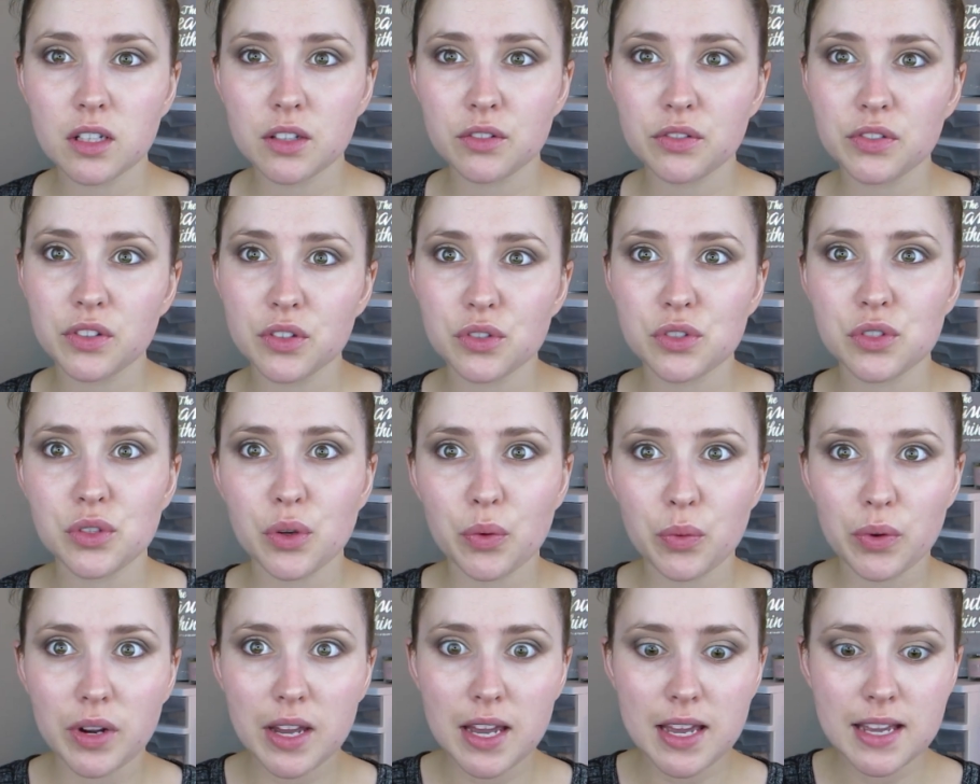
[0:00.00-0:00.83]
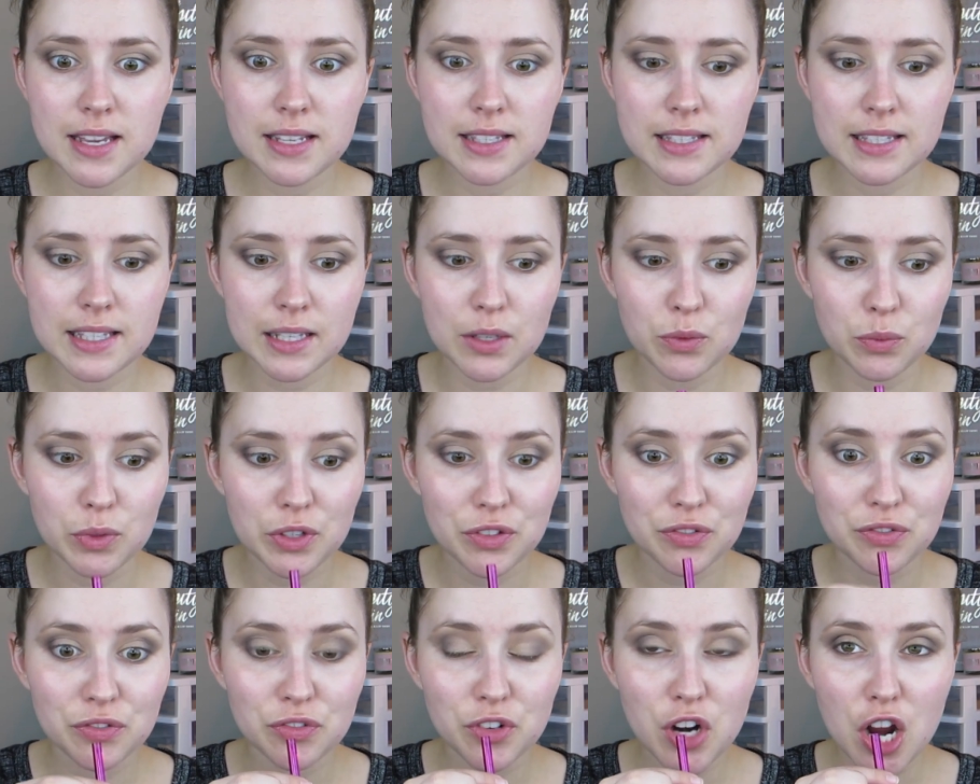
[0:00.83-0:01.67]
It feels so nice and
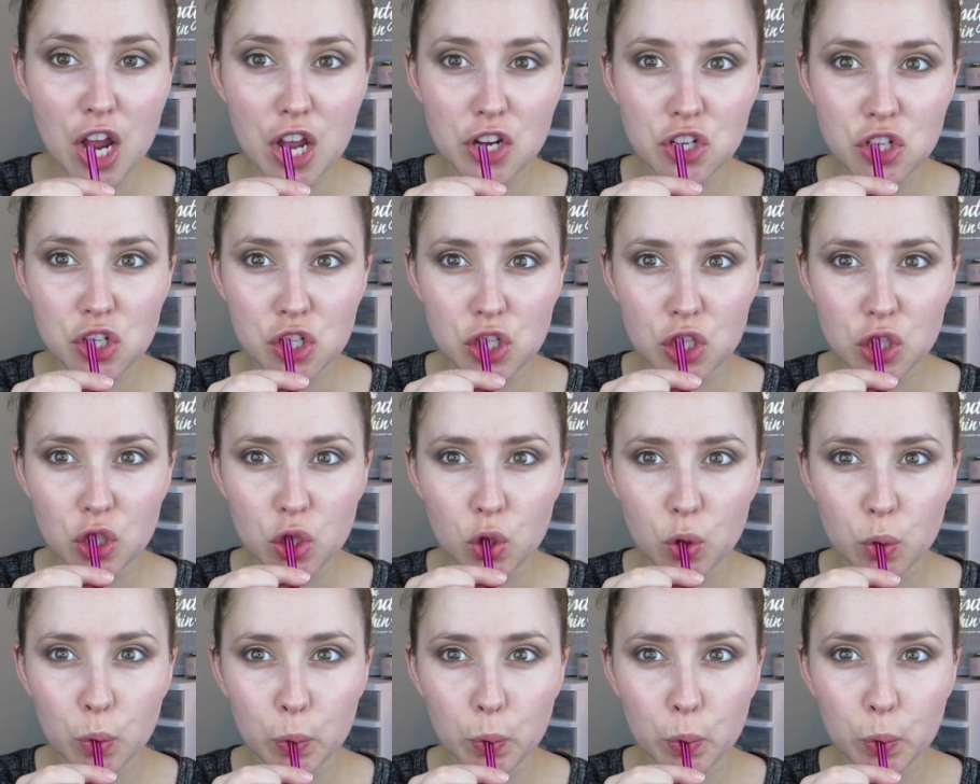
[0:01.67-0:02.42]
refreshed.